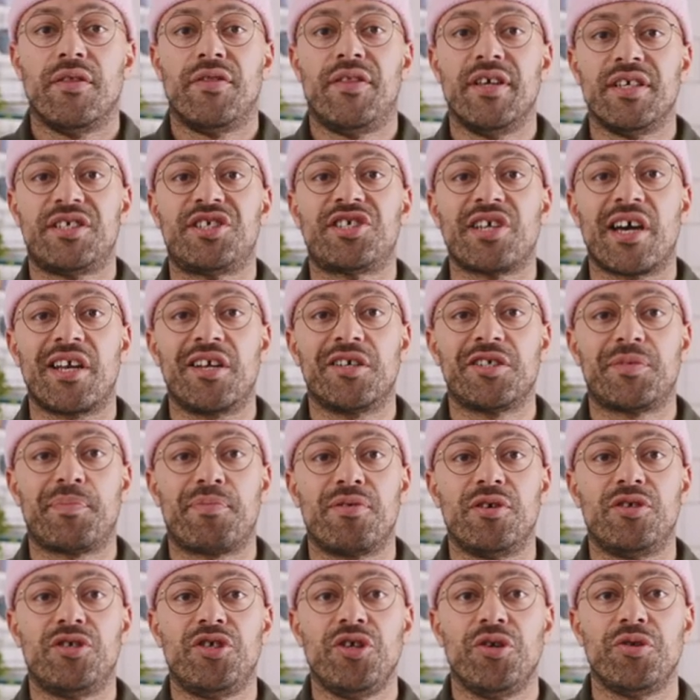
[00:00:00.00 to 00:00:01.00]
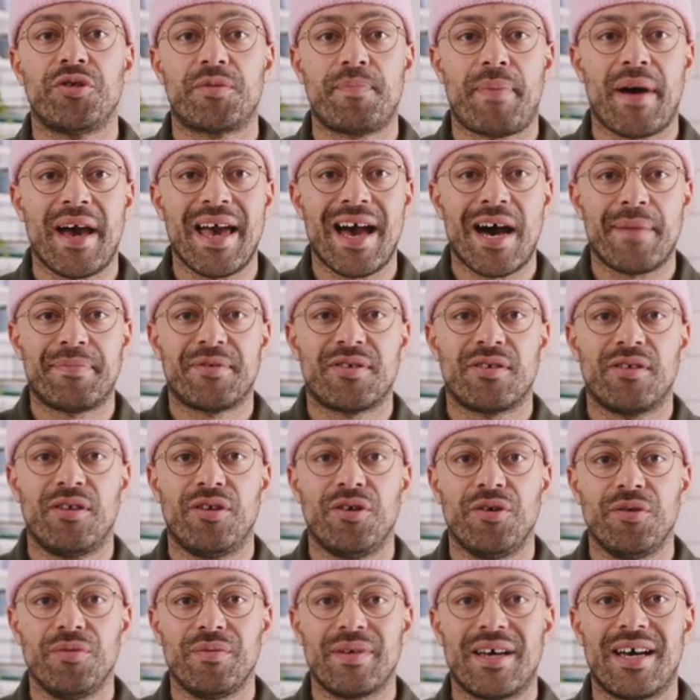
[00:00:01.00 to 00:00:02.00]
This channel is produced by
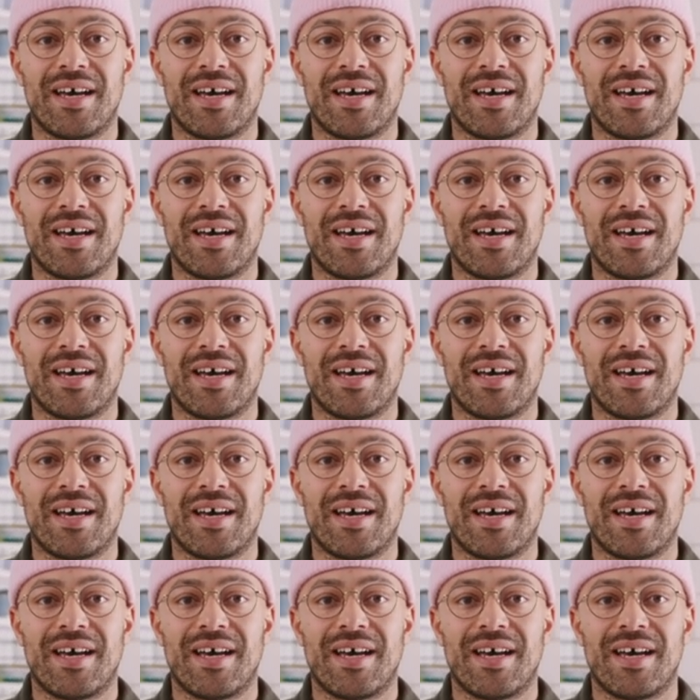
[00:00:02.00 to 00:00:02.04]
Absolut,